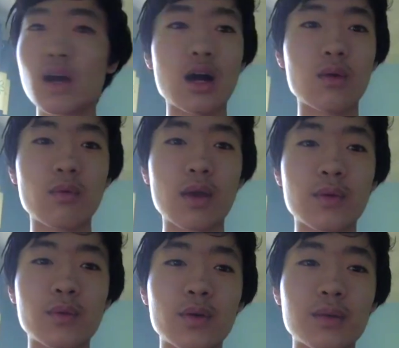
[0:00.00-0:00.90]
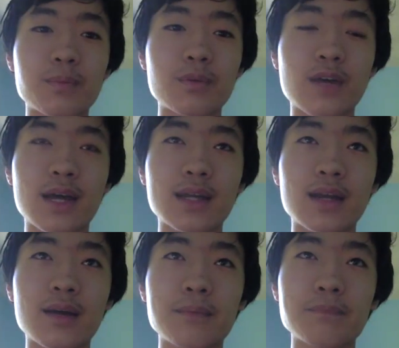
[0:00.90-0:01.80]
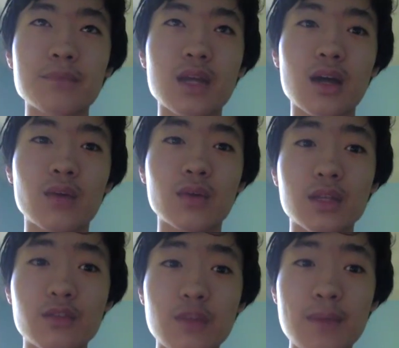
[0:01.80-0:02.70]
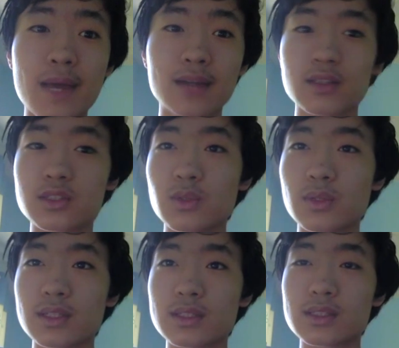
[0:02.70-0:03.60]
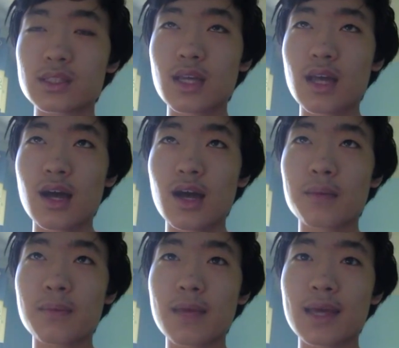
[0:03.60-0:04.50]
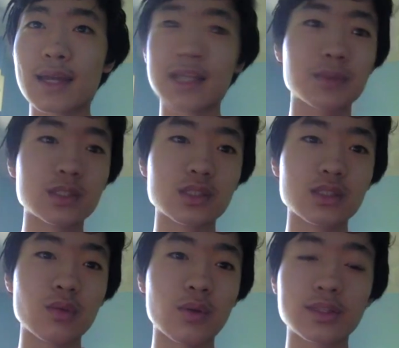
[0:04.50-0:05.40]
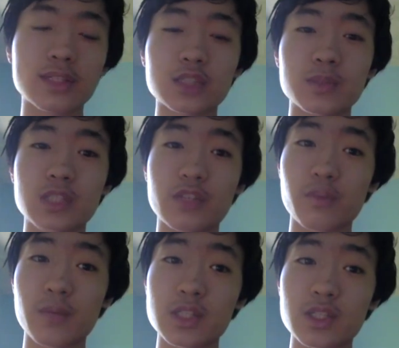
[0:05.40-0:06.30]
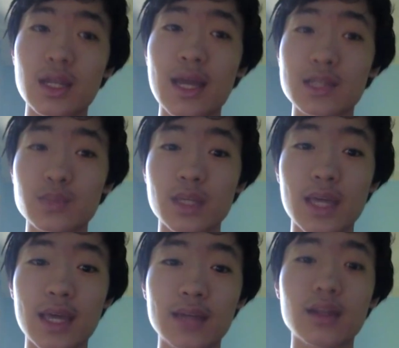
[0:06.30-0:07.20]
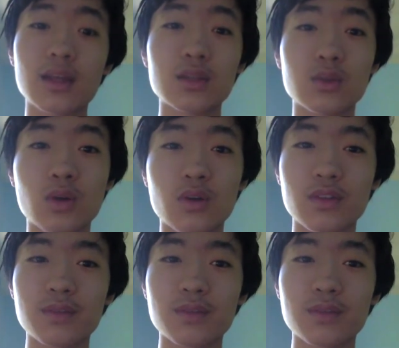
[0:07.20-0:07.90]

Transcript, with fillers: Uh, and we want to provide um, uh, really good feedback to the students um, and as much we want to teach as much information as we can to all of them